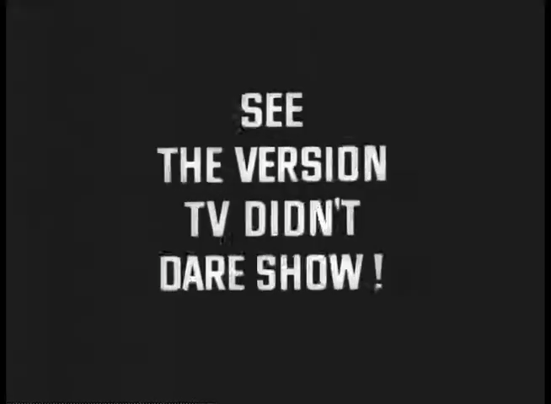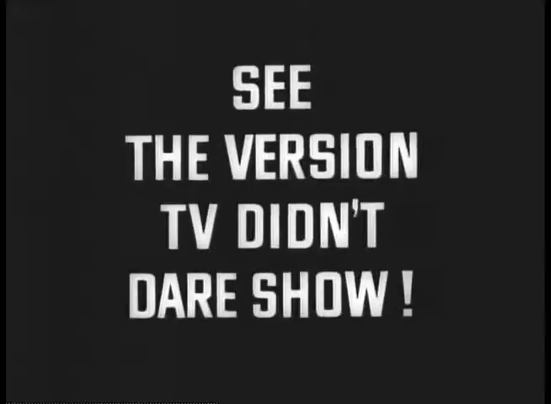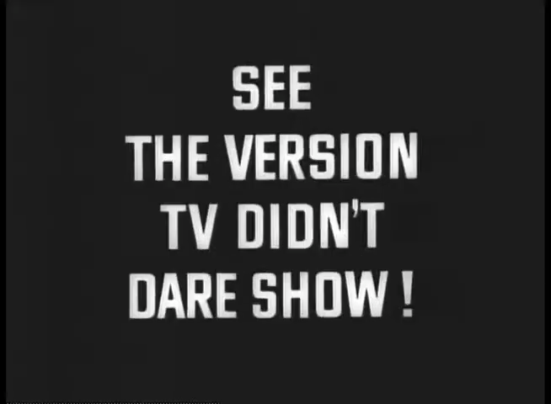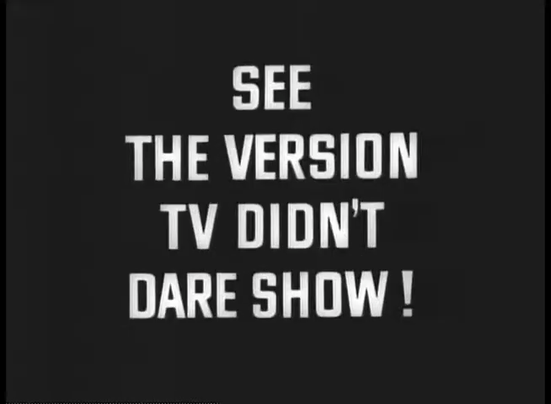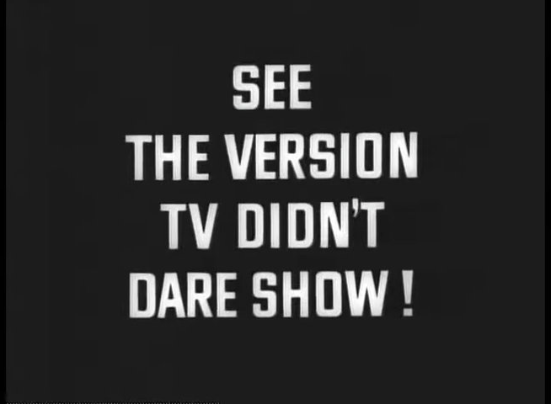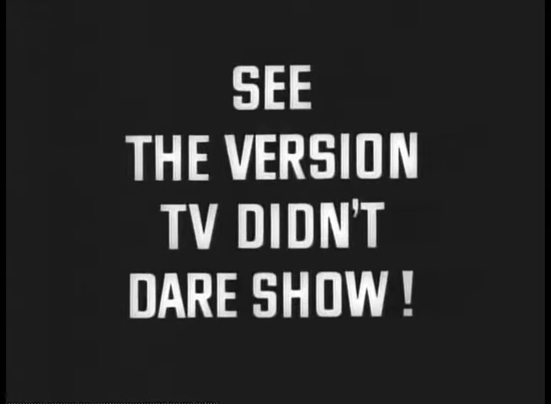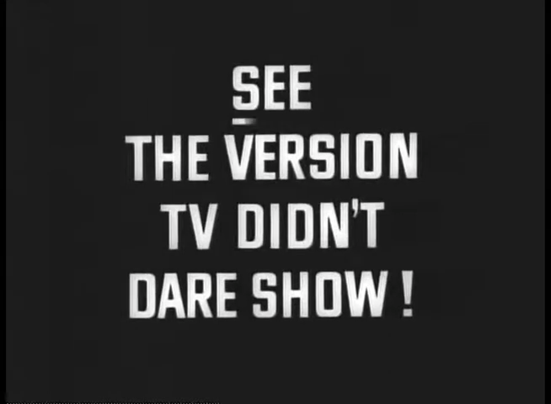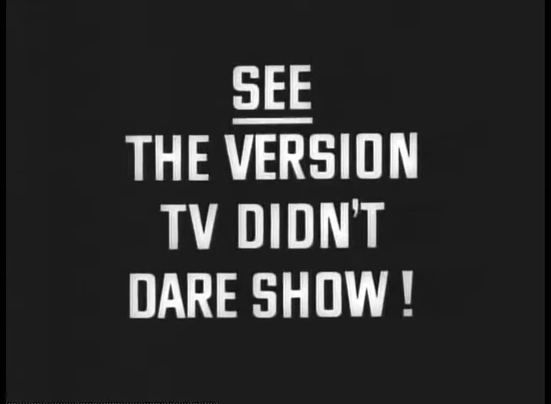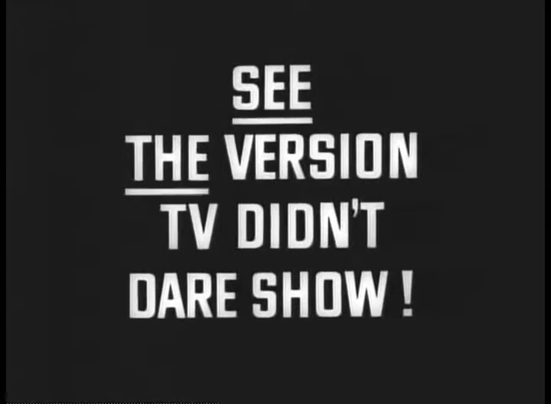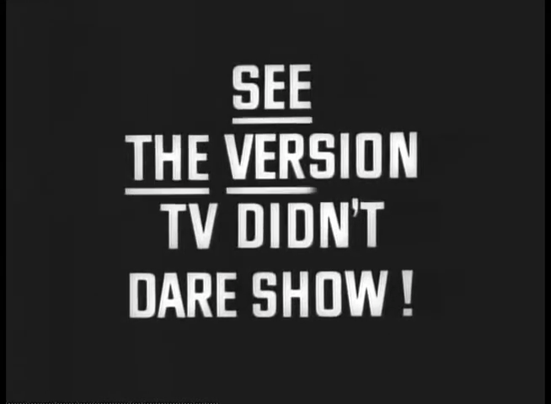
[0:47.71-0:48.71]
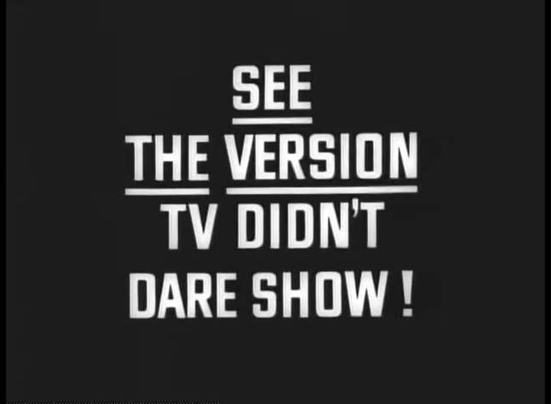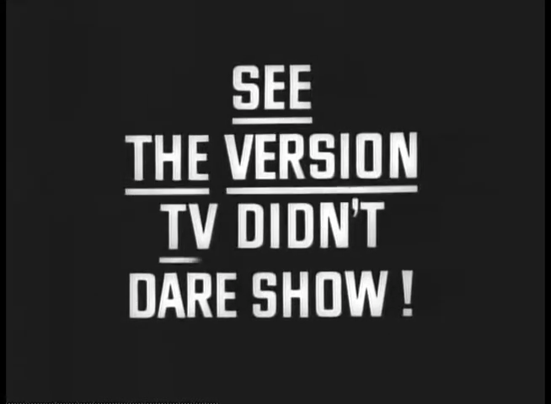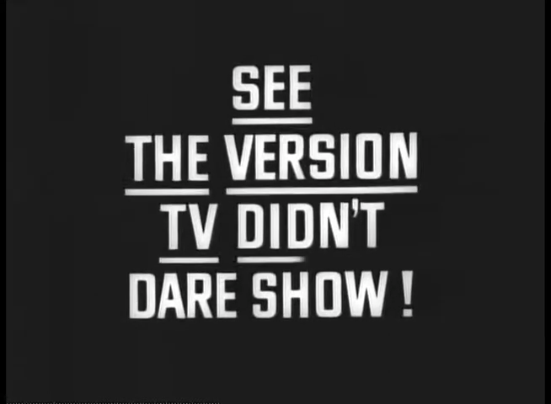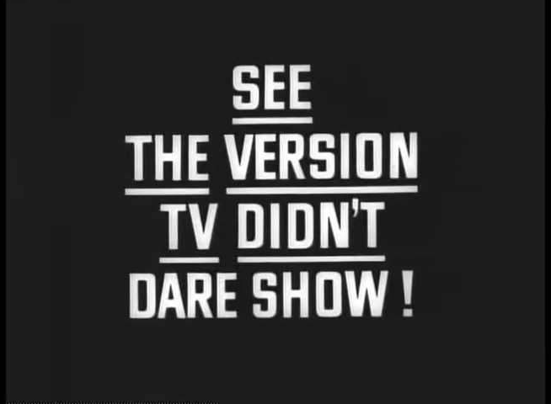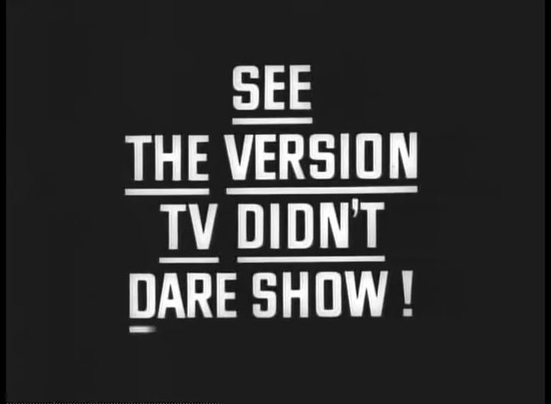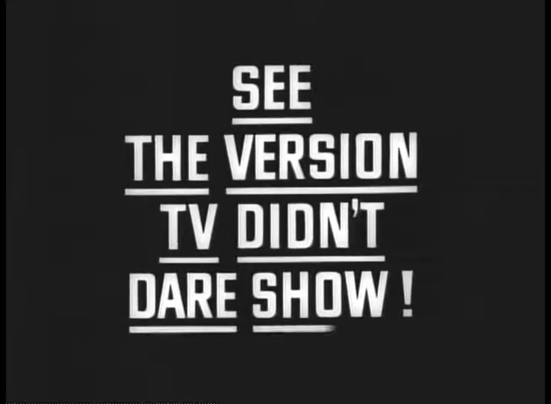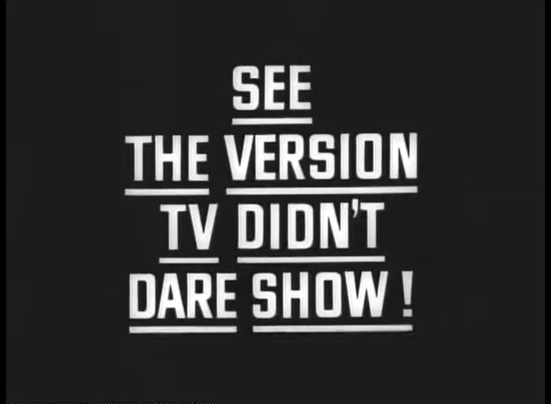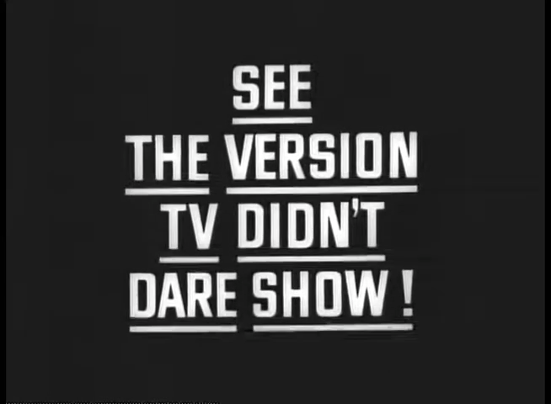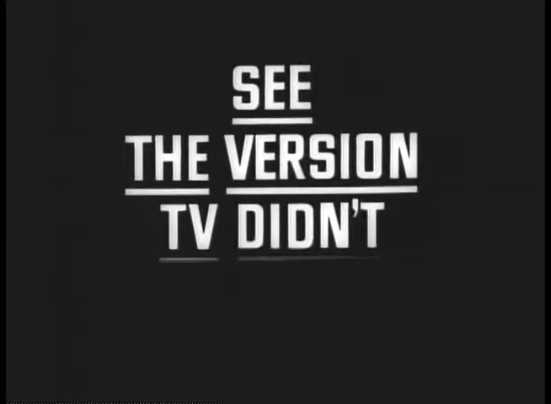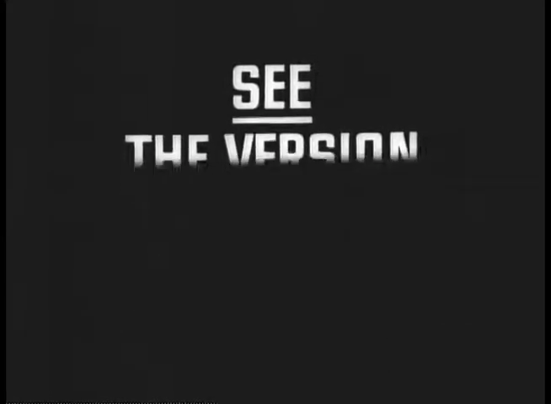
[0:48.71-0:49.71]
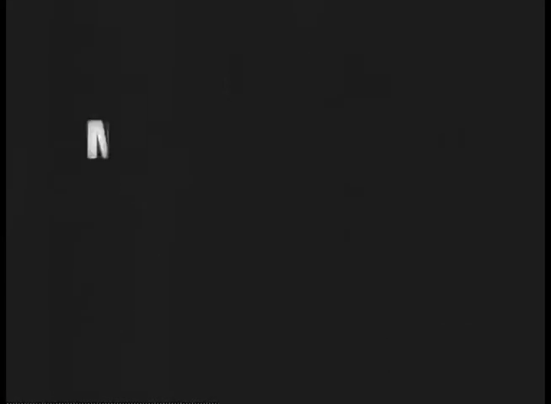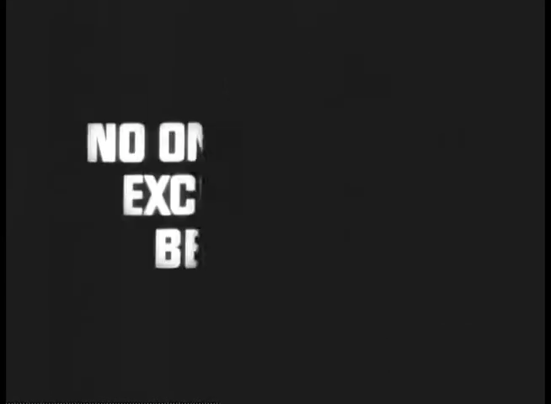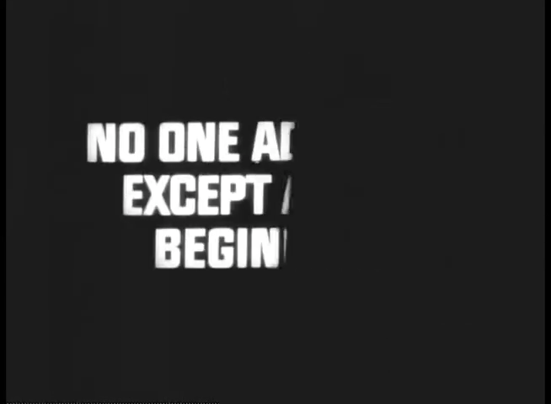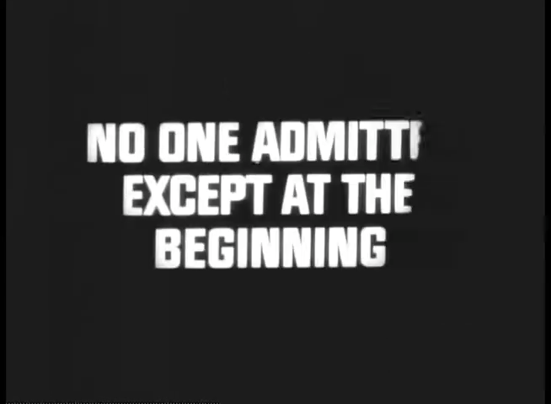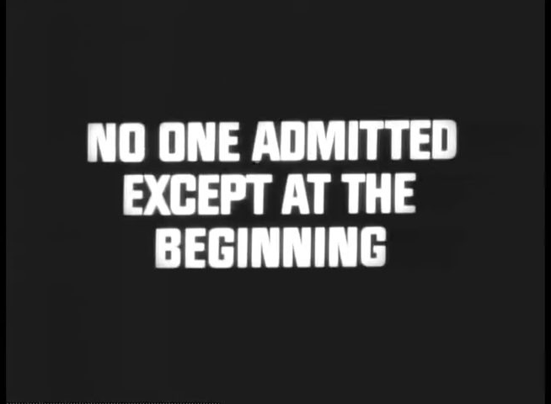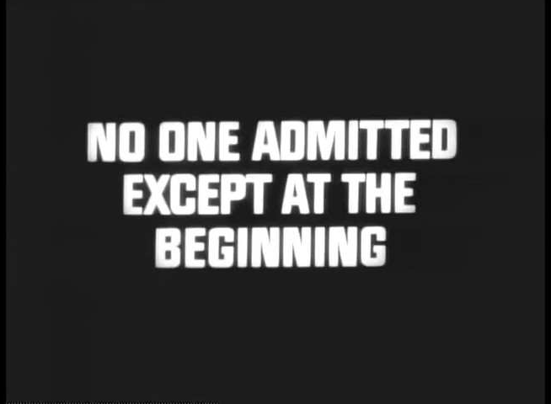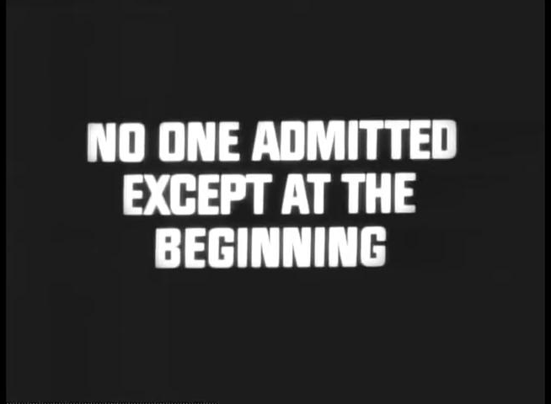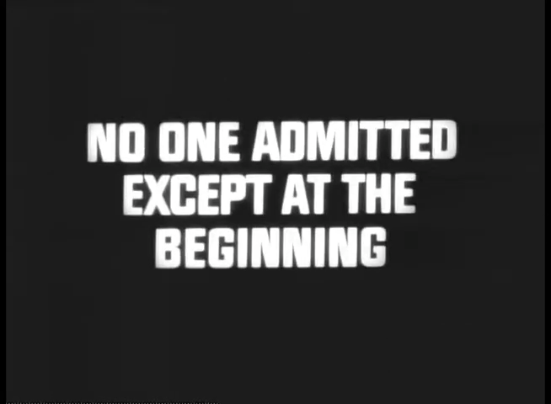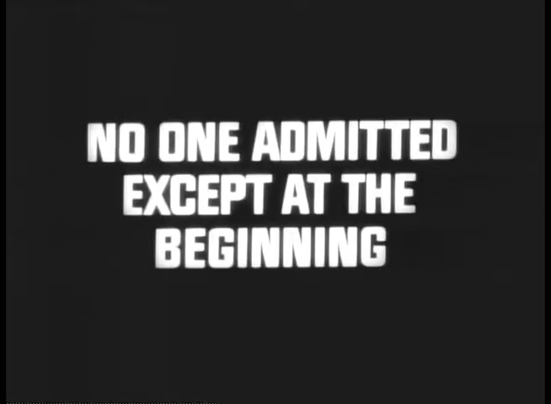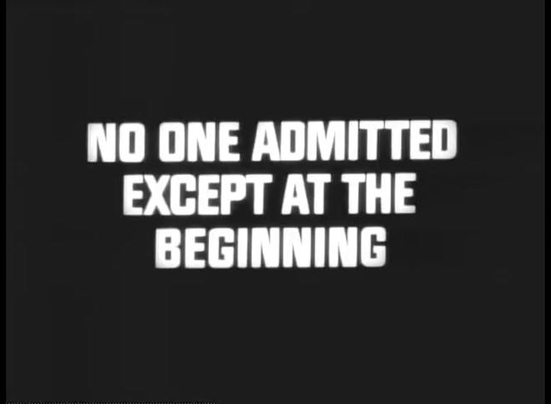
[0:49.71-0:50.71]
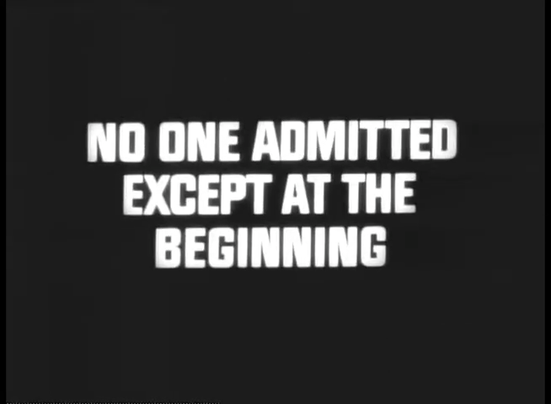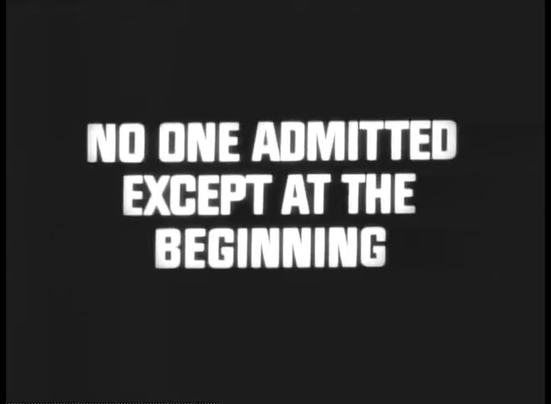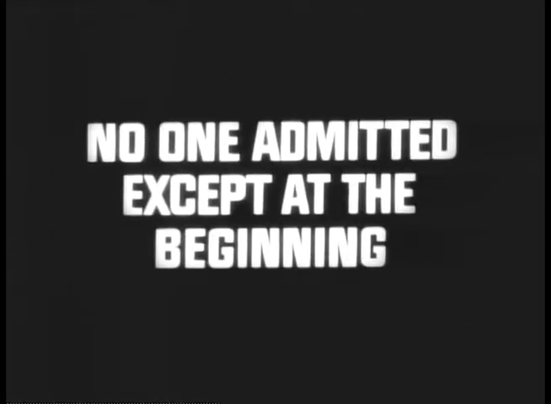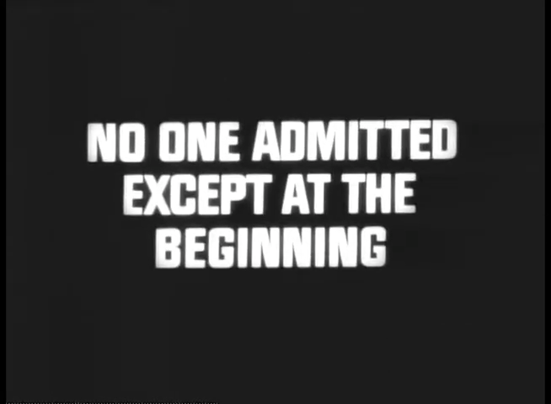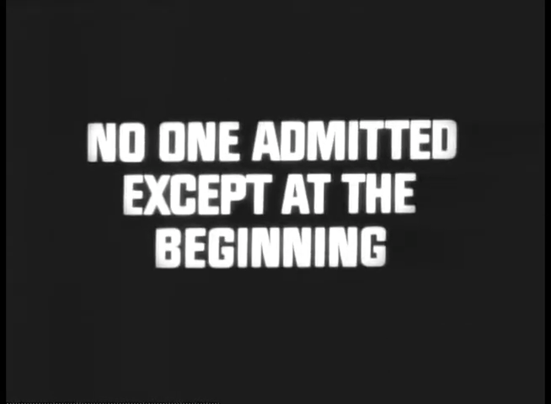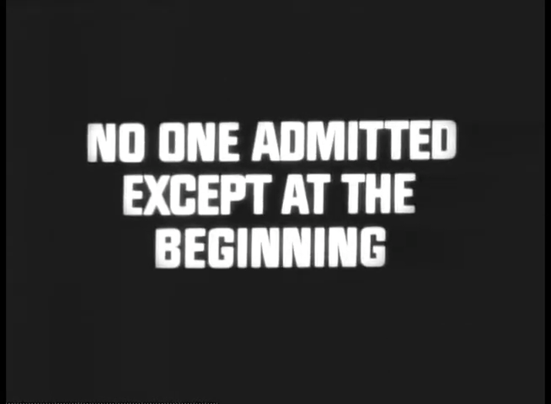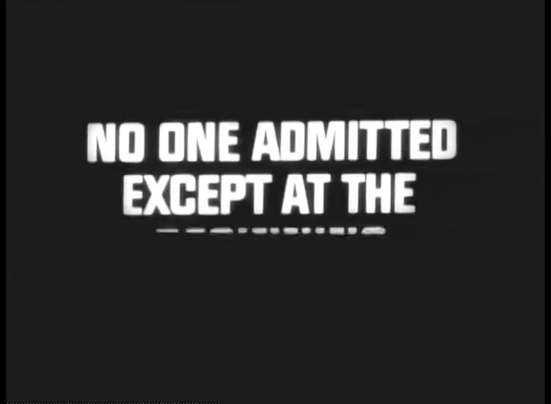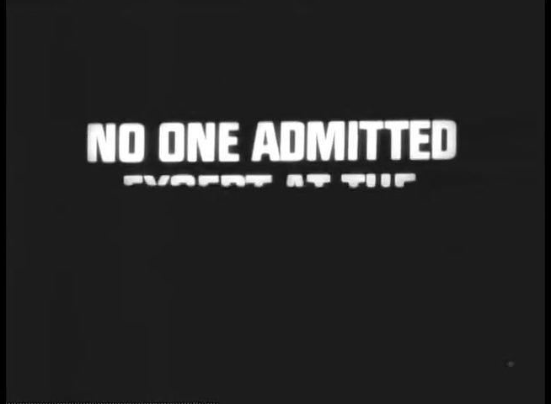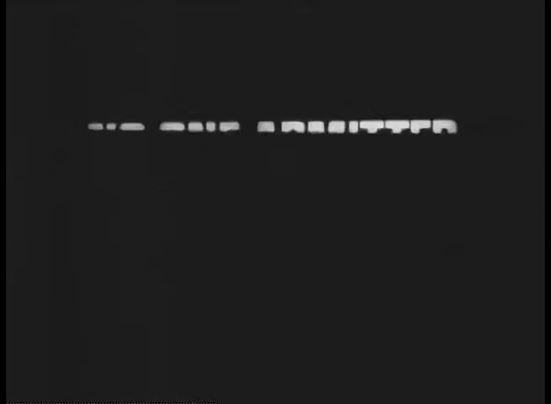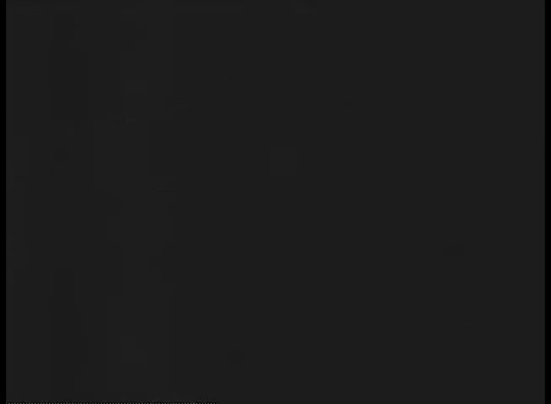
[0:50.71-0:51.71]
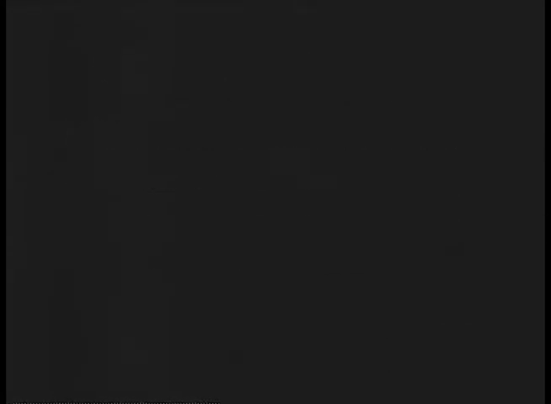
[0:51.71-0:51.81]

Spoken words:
[unreadable: no face in view]